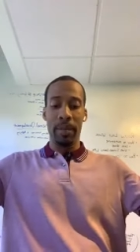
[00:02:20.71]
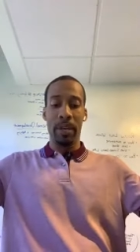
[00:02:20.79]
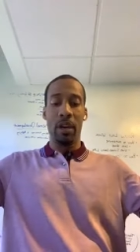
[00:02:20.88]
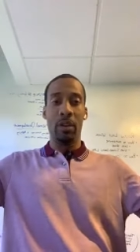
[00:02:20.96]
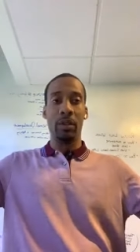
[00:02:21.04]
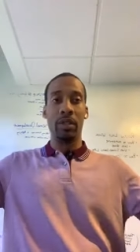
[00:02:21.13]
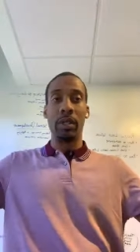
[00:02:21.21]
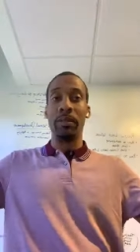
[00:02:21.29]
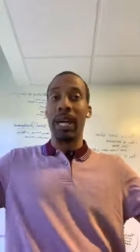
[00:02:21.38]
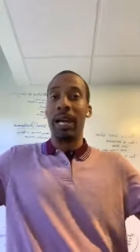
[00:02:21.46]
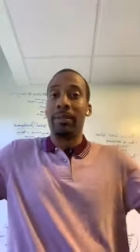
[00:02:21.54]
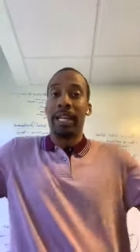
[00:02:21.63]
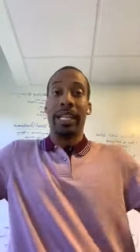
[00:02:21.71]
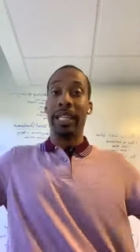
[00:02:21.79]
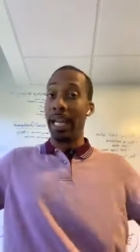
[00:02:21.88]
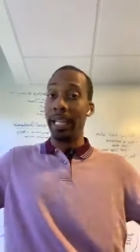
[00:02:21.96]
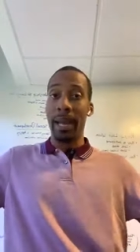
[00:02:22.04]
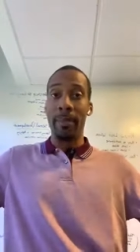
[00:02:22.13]
you know, sometimes they,
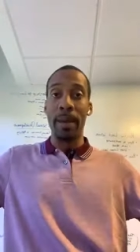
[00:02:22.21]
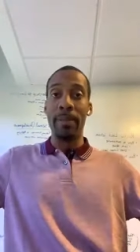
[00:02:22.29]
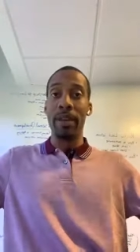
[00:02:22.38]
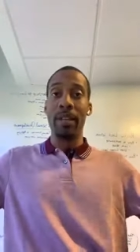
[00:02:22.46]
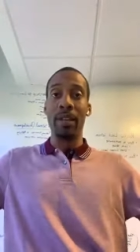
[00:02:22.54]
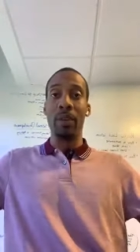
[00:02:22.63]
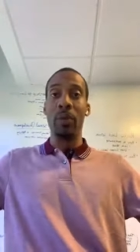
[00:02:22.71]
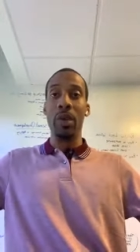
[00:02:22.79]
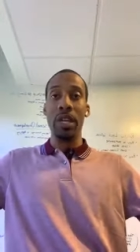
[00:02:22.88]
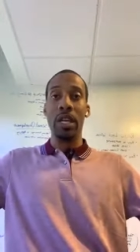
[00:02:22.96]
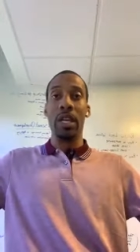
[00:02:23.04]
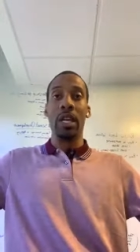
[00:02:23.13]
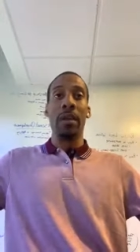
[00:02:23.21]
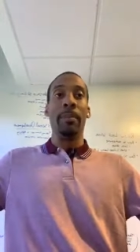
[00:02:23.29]
that, that may be a good week,